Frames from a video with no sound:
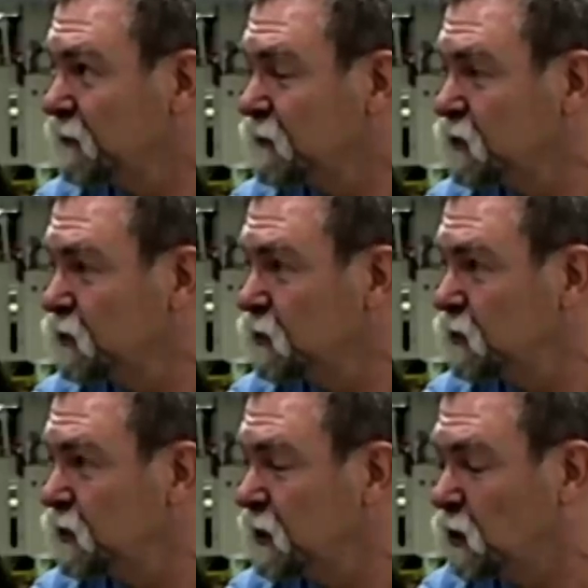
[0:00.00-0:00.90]
off
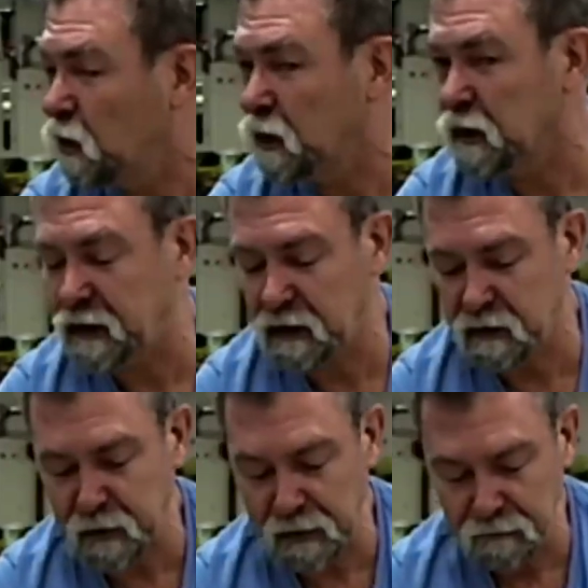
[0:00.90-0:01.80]
to the corner. Thank
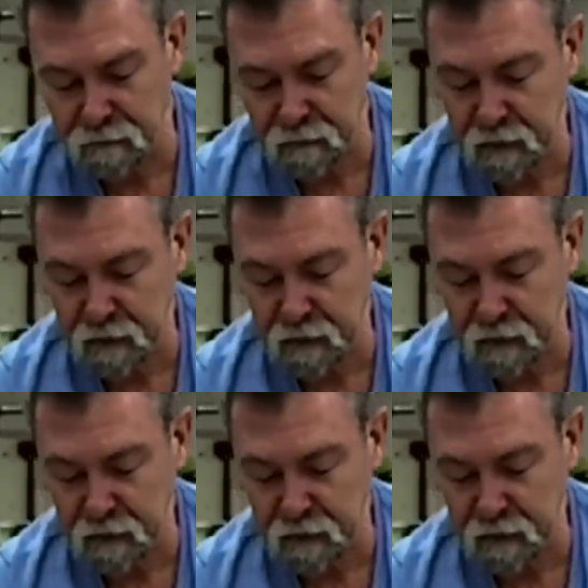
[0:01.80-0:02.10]
you, buddy.